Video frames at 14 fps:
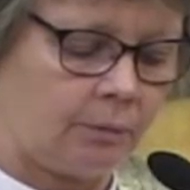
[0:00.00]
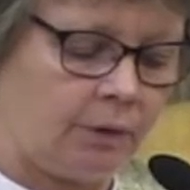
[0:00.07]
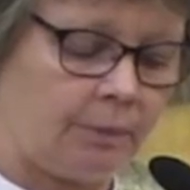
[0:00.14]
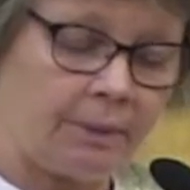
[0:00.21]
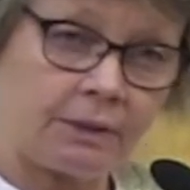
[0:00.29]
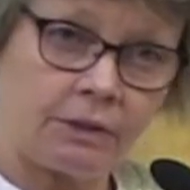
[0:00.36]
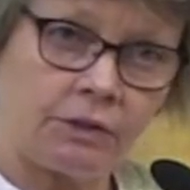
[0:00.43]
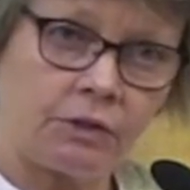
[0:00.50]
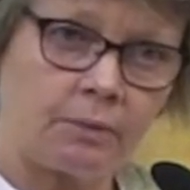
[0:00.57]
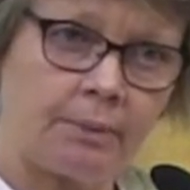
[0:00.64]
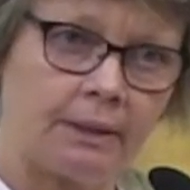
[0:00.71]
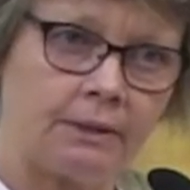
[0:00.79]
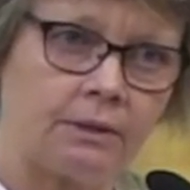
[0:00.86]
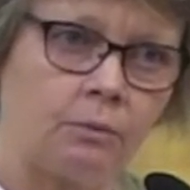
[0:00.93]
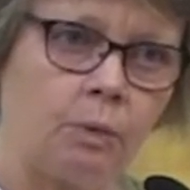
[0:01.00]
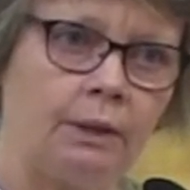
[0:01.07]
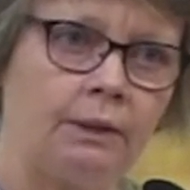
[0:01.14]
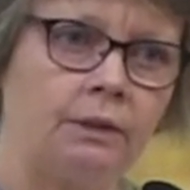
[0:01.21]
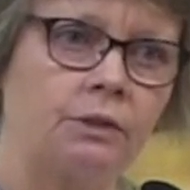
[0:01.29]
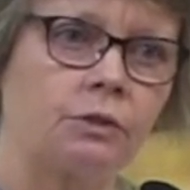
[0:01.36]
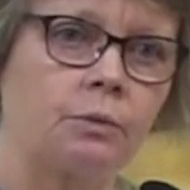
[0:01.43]
We participate in
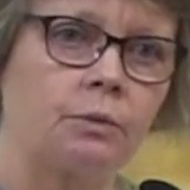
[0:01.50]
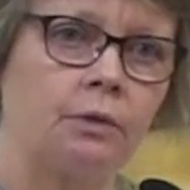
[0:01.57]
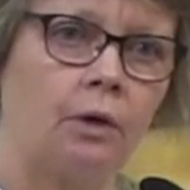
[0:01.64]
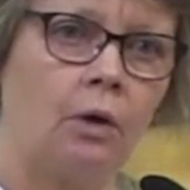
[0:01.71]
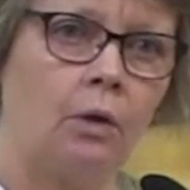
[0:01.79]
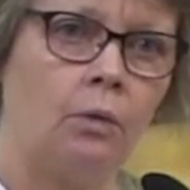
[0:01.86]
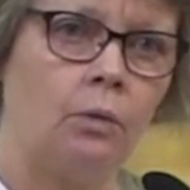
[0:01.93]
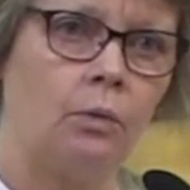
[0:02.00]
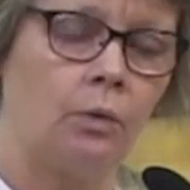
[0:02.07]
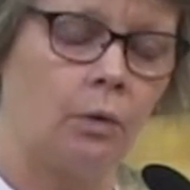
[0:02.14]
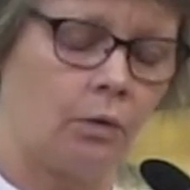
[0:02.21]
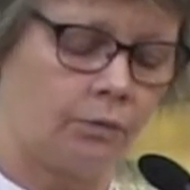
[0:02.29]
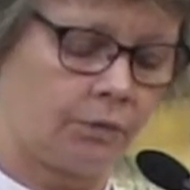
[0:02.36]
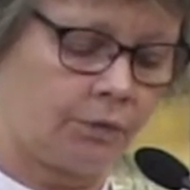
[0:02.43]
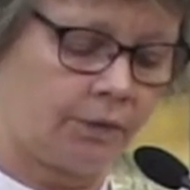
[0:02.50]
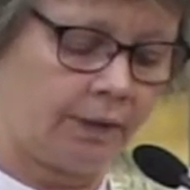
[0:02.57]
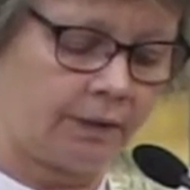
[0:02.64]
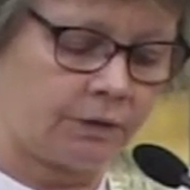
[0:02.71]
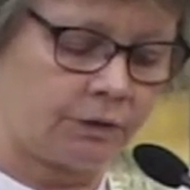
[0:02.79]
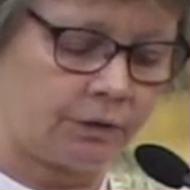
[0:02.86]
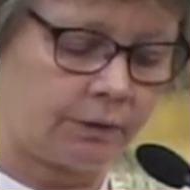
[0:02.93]
oneness with the whole of
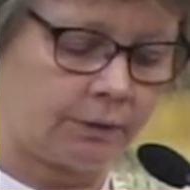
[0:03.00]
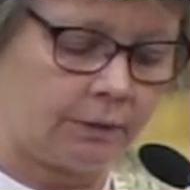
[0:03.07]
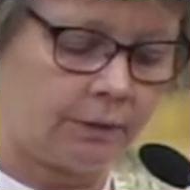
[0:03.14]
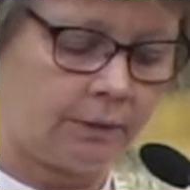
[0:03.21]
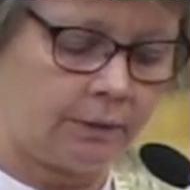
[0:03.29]
creation.